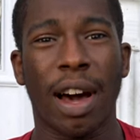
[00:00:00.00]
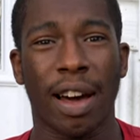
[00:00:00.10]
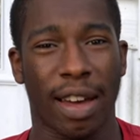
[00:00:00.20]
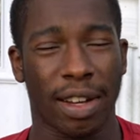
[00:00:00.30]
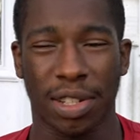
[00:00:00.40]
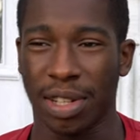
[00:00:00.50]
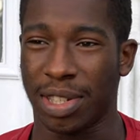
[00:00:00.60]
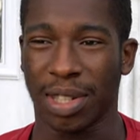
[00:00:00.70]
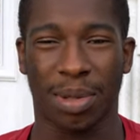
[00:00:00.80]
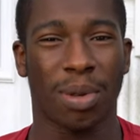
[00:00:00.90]
guy, actually a
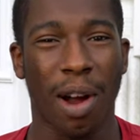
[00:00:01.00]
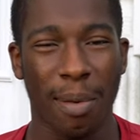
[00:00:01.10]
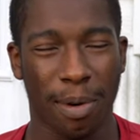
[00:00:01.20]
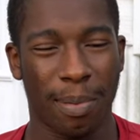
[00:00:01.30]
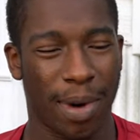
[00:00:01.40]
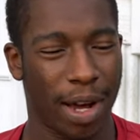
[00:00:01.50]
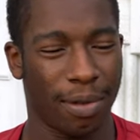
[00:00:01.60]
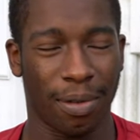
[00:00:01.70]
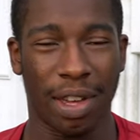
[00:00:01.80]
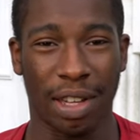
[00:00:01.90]
subscriber of
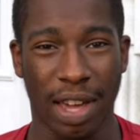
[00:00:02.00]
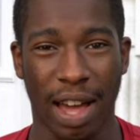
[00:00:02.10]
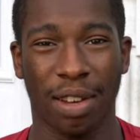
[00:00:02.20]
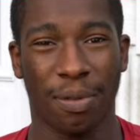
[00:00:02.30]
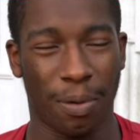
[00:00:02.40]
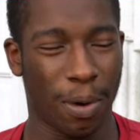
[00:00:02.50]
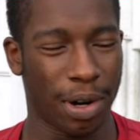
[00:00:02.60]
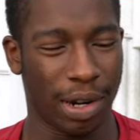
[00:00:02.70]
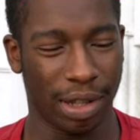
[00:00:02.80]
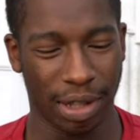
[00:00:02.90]
mine in
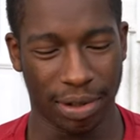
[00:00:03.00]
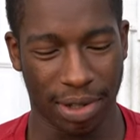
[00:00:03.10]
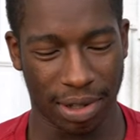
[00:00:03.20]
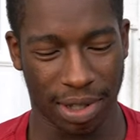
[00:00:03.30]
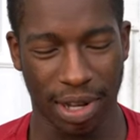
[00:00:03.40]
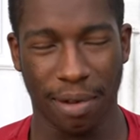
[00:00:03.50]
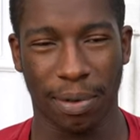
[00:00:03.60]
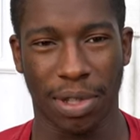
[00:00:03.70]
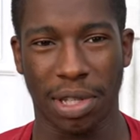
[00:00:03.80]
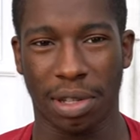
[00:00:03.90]
California. He lives in San
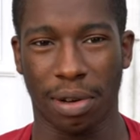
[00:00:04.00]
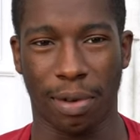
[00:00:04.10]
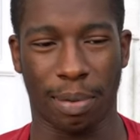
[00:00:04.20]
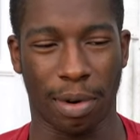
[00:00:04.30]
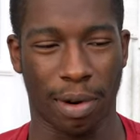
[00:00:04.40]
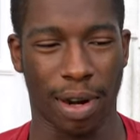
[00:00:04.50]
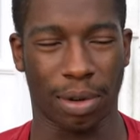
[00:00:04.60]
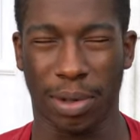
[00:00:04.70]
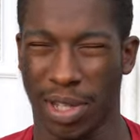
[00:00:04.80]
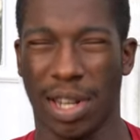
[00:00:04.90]
Francisco, if I'm correct,
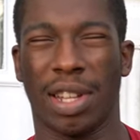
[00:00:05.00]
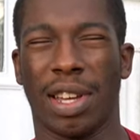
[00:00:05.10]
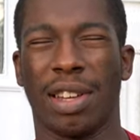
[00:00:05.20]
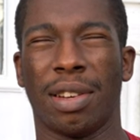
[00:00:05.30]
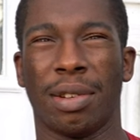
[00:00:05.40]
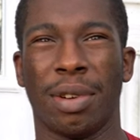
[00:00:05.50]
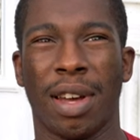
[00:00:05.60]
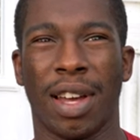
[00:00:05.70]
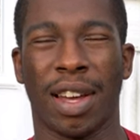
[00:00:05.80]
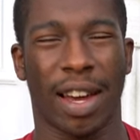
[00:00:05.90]
or San Diego.
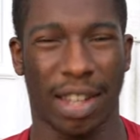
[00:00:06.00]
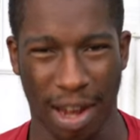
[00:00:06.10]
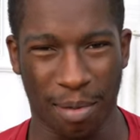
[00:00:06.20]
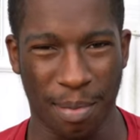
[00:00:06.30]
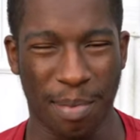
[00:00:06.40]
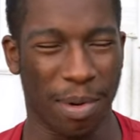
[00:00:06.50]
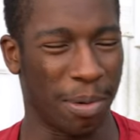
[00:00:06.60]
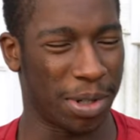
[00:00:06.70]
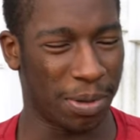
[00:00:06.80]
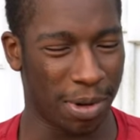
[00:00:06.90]
I can't remember
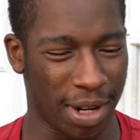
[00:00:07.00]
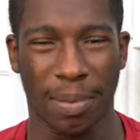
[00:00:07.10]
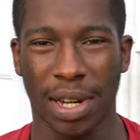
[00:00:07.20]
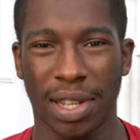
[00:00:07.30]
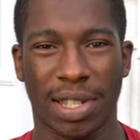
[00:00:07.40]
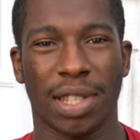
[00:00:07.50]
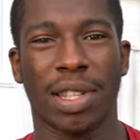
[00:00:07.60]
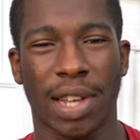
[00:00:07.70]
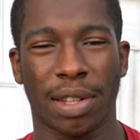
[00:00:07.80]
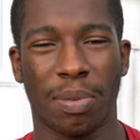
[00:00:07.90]
which one, but he sent
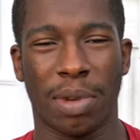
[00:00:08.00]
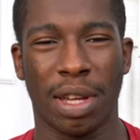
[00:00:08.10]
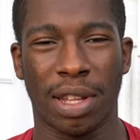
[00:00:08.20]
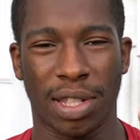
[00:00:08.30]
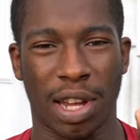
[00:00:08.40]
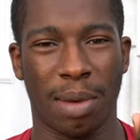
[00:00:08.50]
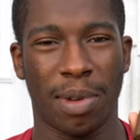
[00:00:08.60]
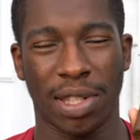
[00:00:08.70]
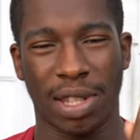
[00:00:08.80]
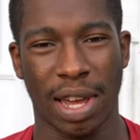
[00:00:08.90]
this out to me. His name
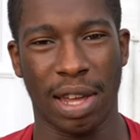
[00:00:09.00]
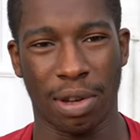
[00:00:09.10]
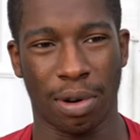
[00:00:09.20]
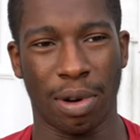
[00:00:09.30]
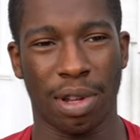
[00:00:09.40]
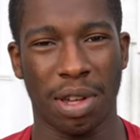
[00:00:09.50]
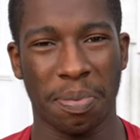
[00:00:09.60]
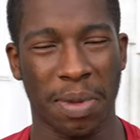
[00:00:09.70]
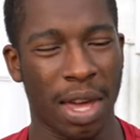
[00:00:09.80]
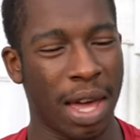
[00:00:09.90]
is Daniel Yip.
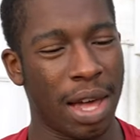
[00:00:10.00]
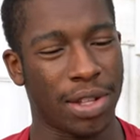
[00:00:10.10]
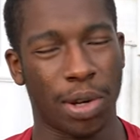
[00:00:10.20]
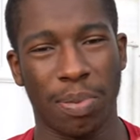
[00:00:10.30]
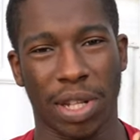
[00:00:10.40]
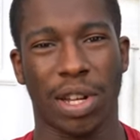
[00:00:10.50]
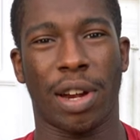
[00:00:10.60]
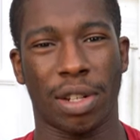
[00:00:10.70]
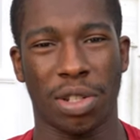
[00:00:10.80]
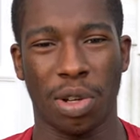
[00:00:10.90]
So big shout
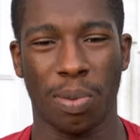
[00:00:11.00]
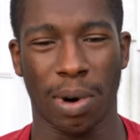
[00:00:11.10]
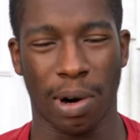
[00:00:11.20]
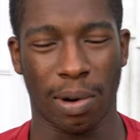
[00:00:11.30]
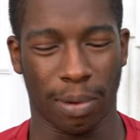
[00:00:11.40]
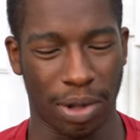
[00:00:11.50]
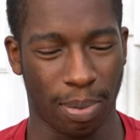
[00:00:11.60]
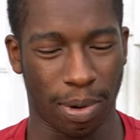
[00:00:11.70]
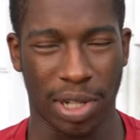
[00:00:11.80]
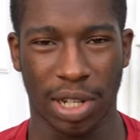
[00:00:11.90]
out to you, bro. I really
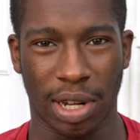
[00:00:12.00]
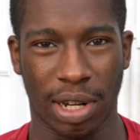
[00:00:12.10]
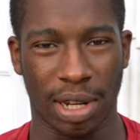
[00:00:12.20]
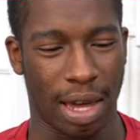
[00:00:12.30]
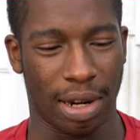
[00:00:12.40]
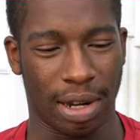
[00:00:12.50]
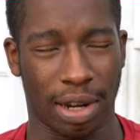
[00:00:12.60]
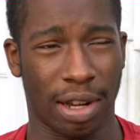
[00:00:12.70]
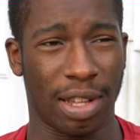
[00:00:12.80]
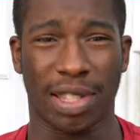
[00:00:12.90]
appreciate it. And
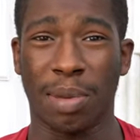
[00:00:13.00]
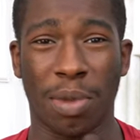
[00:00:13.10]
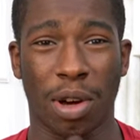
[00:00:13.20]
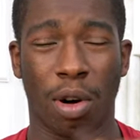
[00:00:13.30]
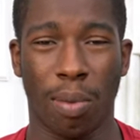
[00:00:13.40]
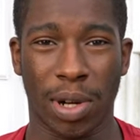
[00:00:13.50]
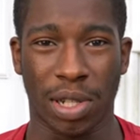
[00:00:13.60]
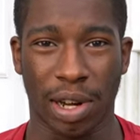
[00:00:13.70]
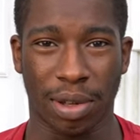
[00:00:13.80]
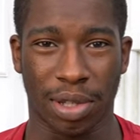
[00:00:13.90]
uh, he sent me a whole bunch
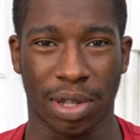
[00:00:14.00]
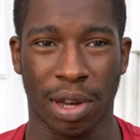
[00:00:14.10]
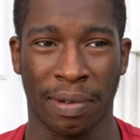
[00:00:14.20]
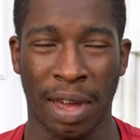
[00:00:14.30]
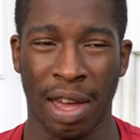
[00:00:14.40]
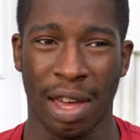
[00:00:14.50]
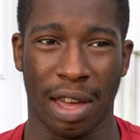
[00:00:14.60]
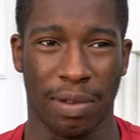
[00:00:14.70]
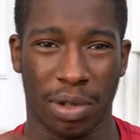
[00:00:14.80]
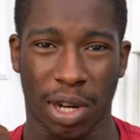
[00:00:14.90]
of other stuff.
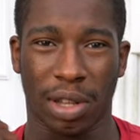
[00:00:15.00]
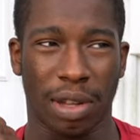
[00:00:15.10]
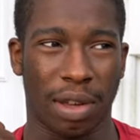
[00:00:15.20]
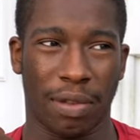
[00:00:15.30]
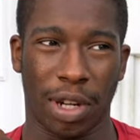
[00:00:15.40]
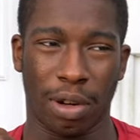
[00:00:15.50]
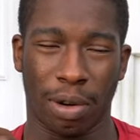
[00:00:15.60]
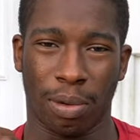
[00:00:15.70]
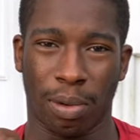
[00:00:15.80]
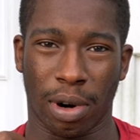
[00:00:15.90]
If you checked out that
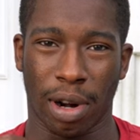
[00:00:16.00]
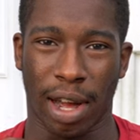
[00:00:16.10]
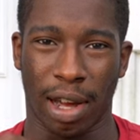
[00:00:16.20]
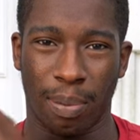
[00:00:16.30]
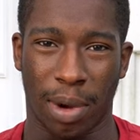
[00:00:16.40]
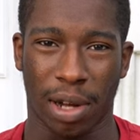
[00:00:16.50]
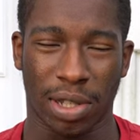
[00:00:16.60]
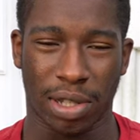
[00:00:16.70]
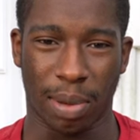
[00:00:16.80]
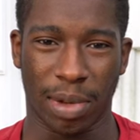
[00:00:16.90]
video where I
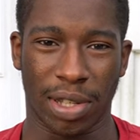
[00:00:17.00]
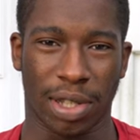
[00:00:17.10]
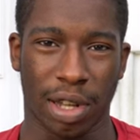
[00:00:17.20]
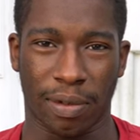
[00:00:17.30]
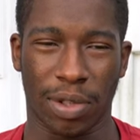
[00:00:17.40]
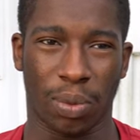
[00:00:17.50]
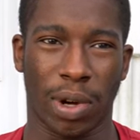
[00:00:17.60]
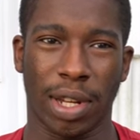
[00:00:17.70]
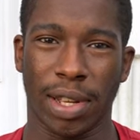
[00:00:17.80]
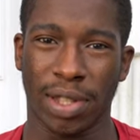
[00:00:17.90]
unboxed some of his stuff, as
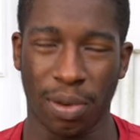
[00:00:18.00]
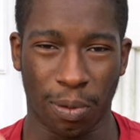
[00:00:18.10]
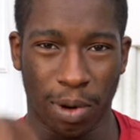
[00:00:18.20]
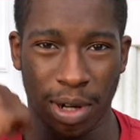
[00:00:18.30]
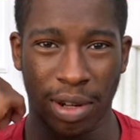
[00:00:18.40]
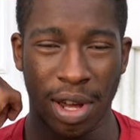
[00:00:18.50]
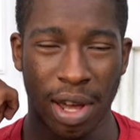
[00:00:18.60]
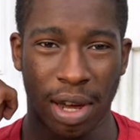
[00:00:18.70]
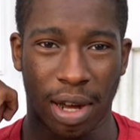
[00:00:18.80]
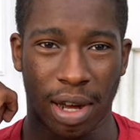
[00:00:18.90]
well as the one
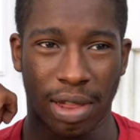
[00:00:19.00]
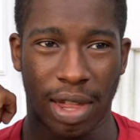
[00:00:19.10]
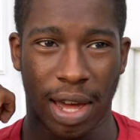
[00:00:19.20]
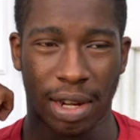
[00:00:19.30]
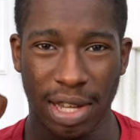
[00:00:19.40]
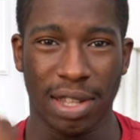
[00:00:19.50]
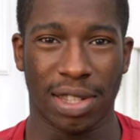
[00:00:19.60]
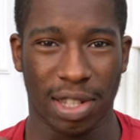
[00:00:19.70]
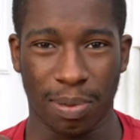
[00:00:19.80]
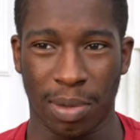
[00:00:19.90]
uh, that Ian
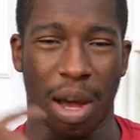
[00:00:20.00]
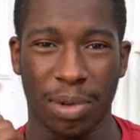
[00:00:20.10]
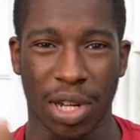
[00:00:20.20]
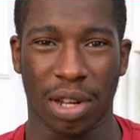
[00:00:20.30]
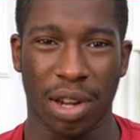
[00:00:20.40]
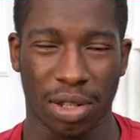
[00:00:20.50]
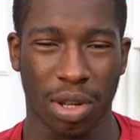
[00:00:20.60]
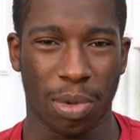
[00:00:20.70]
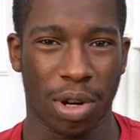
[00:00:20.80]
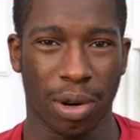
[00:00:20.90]
sent me. I'll be checking out
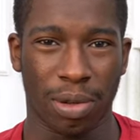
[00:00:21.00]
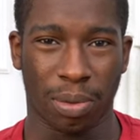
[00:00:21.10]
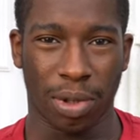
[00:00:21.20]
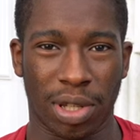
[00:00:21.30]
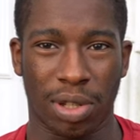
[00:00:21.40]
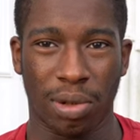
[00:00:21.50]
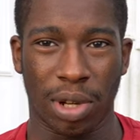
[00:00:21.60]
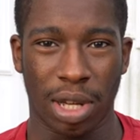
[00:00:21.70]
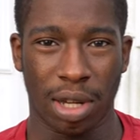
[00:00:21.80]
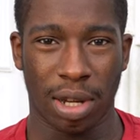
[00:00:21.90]
some of yours soon,
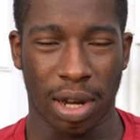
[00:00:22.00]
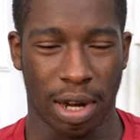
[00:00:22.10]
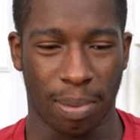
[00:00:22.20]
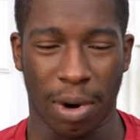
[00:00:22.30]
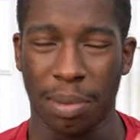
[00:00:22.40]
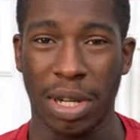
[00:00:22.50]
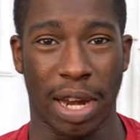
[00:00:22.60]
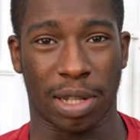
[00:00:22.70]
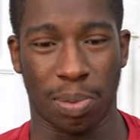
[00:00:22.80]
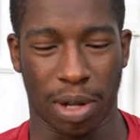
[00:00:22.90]
Ian. Uh, probably
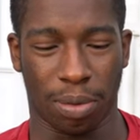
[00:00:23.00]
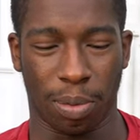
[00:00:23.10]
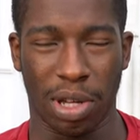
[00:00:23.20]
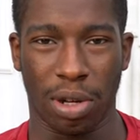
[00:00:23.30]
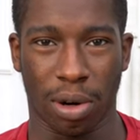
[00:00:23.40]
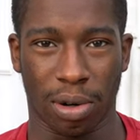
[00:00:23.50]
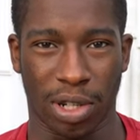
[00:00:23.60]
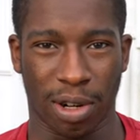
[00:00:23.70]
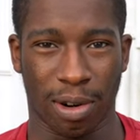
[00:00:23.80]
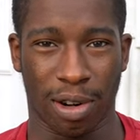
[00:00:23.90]
next month will be your
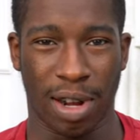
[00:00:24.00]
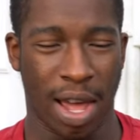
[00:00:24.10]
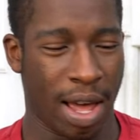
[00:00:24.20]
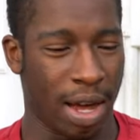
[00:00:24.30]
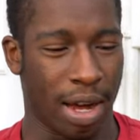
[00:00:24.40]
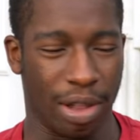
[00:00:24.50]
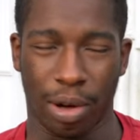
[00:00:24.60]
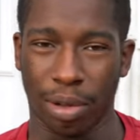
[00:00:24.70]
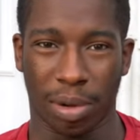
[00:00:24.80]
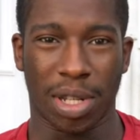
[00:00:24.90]
turn. Uh, the
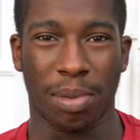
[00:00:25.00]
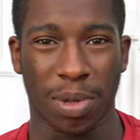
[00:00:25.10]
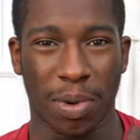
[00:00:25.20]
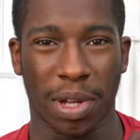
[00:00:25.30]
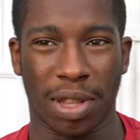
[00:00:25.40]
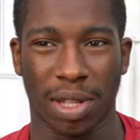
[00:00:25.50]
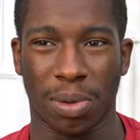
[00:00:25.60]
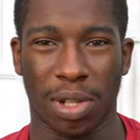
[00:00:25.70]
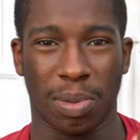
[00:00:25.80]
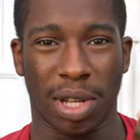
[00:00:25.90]
only reason I'm smoking this
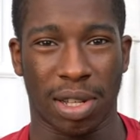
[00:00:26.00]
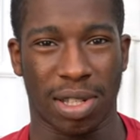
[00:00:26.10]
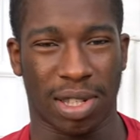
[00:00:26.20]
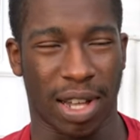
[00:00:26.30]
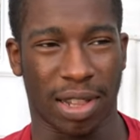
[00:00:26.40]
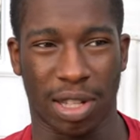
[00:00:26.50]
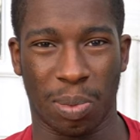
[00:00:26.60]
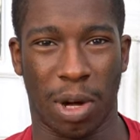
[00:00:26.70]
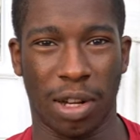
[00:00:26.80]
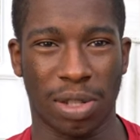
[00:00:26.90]
one is because it's like the
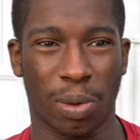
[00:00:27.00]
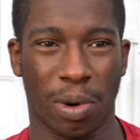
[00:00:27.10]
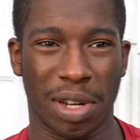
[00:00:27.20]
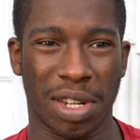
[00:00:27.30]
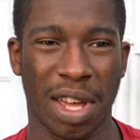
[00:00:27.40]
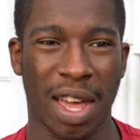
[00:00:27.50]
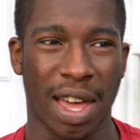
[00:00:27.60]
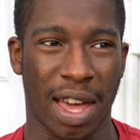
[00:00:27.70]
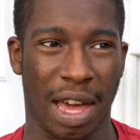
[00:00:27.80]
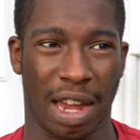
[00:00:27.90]
smallest one
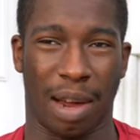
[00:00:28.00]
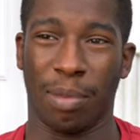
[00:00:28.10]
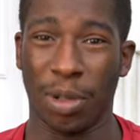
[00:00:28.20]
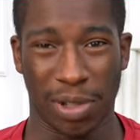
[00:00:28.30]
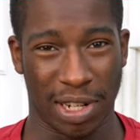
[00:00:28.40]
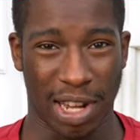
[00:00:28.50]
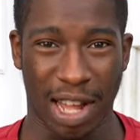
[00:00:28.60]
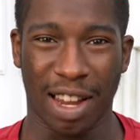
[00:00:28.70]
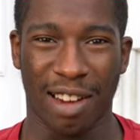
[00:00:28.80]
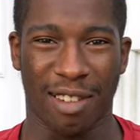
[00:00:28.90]
and I'm losing
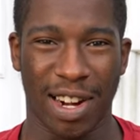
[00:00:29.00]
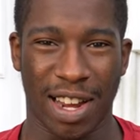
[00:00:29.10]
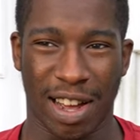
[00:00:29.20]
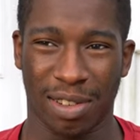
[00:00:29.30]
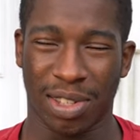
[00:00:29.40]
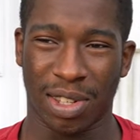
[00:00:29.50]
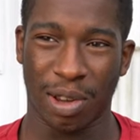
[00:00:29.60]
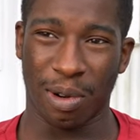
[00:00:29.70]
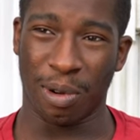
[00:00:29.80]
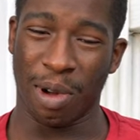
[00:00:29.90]
daylight right now.
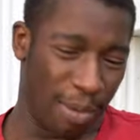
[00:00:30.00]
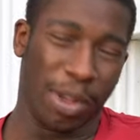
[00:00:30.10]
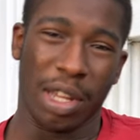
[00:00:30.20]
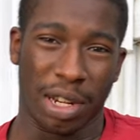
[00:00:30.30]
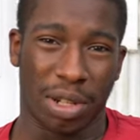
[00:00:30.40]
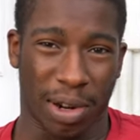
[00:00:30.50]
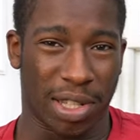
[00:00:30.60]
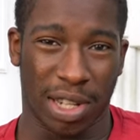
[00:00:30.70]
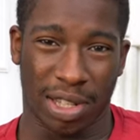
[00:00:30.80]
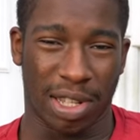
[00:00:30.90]
So I'm really
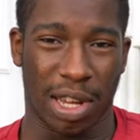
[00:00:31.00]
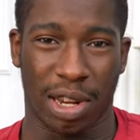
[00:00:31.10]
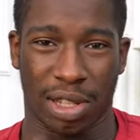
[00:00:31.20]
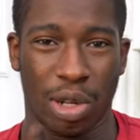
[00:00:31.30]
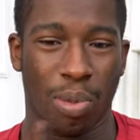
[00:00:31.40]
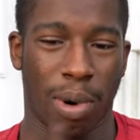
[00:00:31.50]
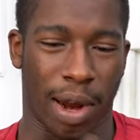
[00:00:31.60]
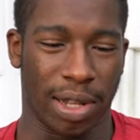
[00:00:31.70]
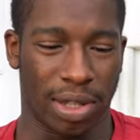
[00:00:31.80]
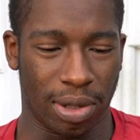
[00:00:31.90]
interested in seeing this new
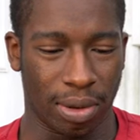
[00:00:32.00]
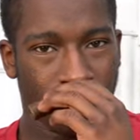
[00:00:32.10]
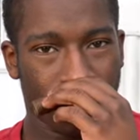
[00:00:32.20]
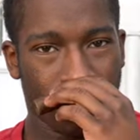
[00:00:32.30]
brand too.